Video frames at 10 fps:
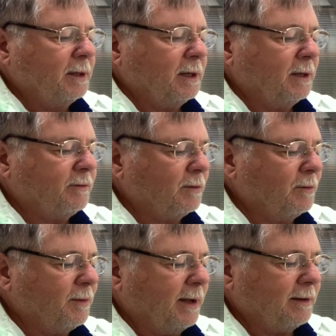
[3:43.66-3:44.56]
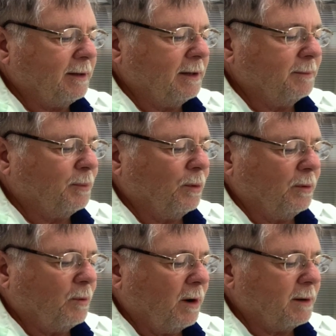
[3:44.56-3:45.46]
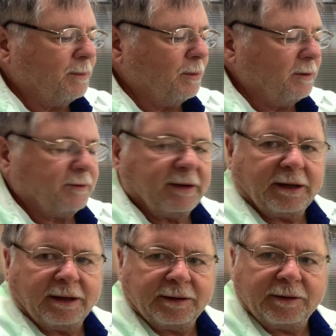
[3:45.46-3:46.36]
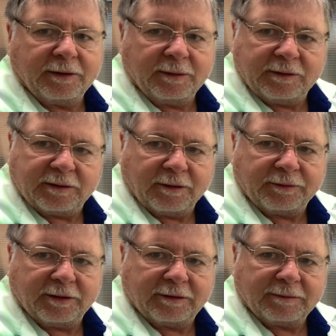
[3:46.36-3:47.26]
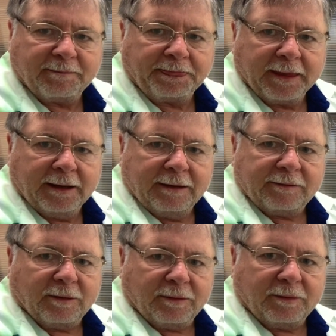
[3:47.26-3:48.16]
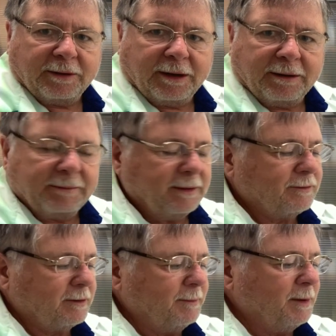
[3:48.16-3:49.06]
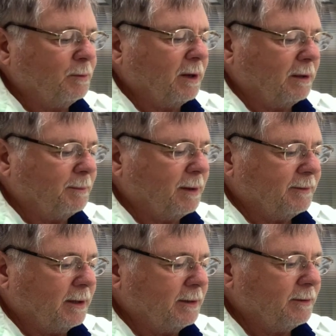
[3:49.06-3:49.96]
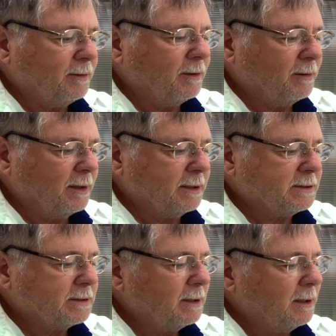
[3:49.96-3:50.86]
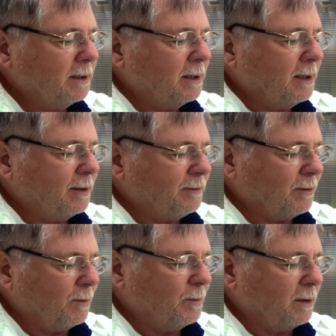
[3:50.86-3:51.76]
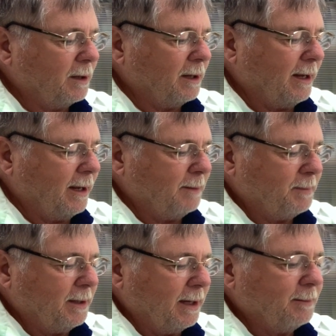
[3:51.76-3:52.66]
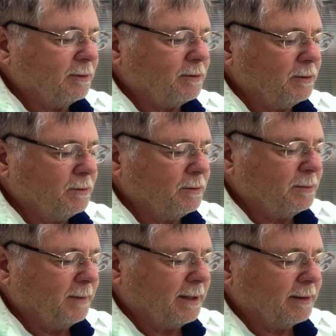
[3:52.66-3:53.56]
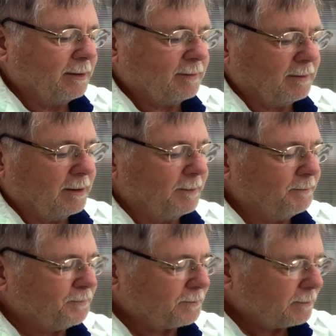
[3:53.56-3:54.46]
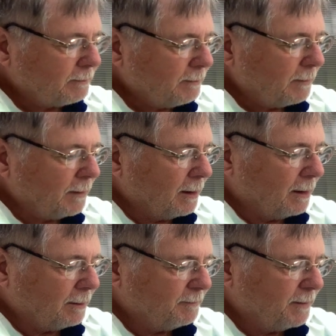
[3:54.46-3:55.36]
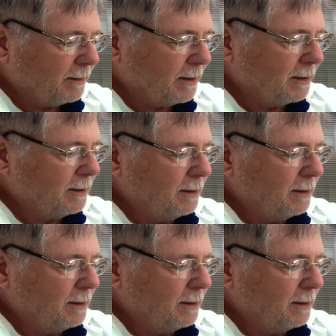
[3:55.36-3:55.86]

And so that water boils at 100 degrees Celsius. So it's going to be well above 100 degrees. And so we're going to be able to make this very